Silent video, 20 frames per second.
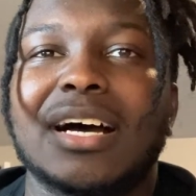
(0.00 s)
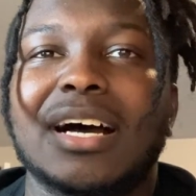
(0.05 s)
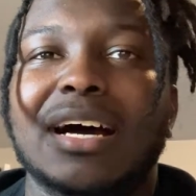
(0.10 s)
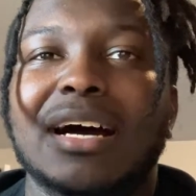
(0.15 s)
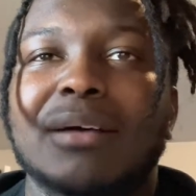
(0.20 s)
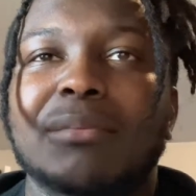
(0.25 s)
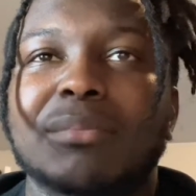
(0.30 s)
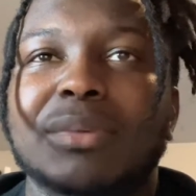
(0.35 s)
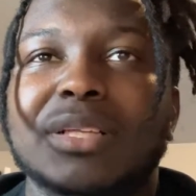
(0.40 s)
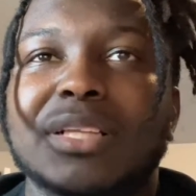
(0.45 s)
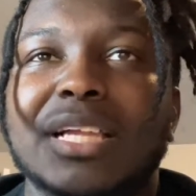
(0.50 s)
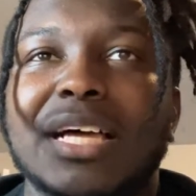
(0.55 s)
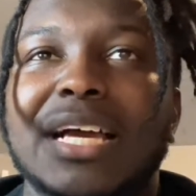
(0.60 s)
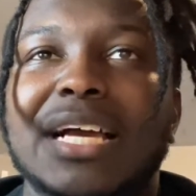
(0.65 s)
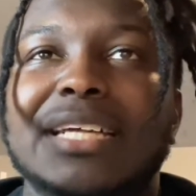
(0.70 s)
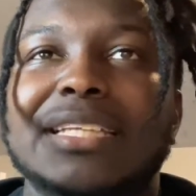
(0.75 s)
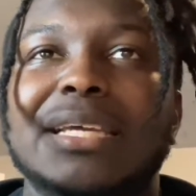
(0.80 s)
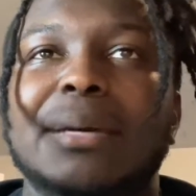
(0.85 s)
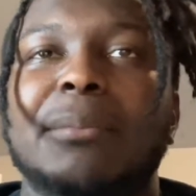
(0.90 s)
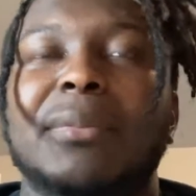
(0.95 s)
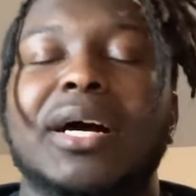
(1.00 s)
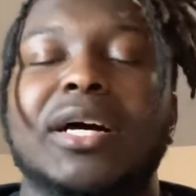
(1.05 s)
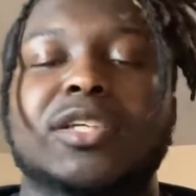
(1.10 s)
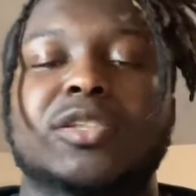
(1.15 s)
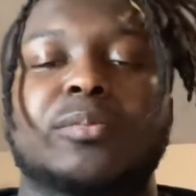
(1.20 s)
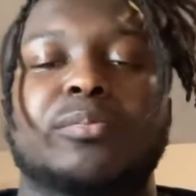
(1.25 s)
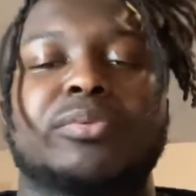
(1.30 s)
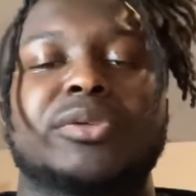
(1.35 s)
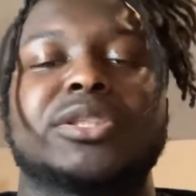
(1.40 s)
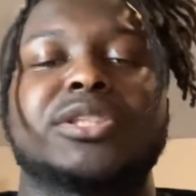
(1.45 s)
I'm glad that
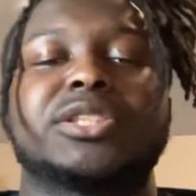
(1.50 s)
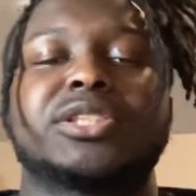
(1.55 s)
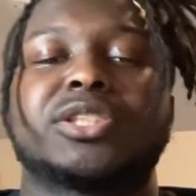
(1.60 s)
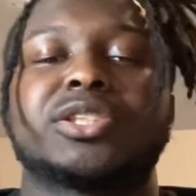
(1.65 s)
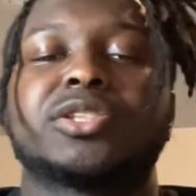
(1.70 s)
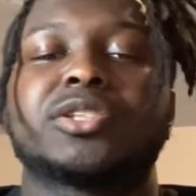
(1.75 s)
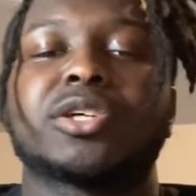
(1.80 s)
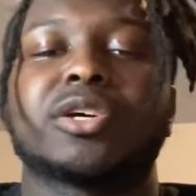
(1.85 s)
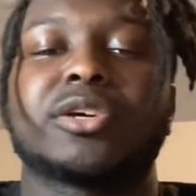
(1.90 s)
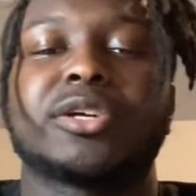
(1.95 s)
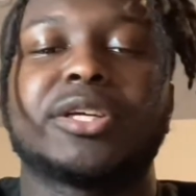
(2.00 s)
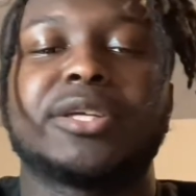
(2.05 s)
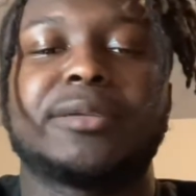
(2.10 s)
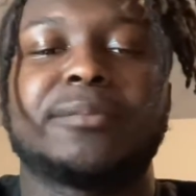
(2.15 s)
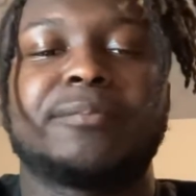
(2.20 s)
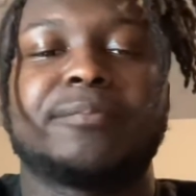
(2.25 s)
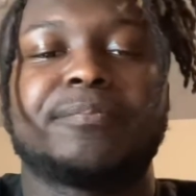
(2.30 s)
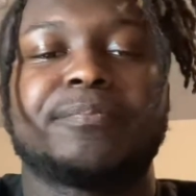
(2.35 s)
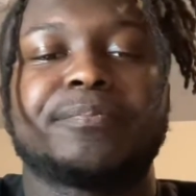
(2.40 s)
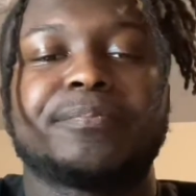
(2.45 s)
Miles Bridges is starting.